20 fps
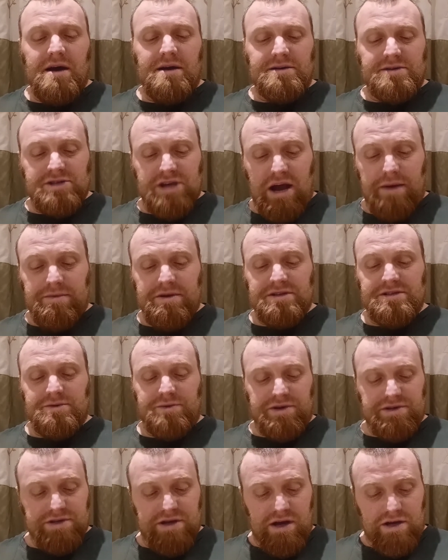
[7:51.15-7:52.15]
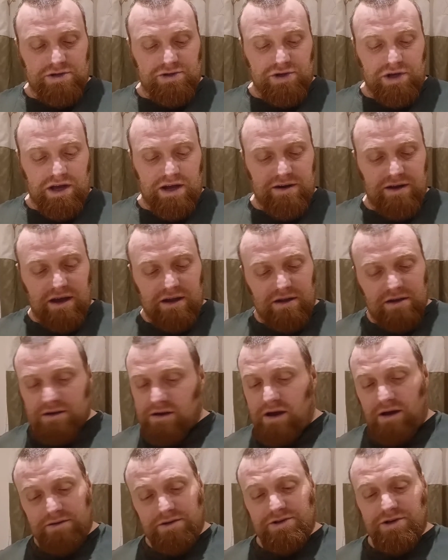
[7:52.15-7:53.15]
chaplains to each country, and again, a
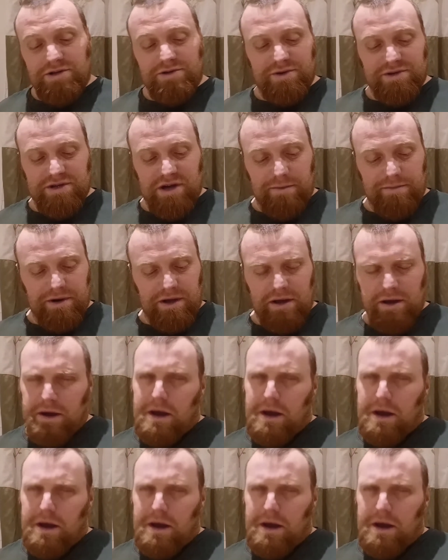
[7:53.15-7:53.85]
country to each company.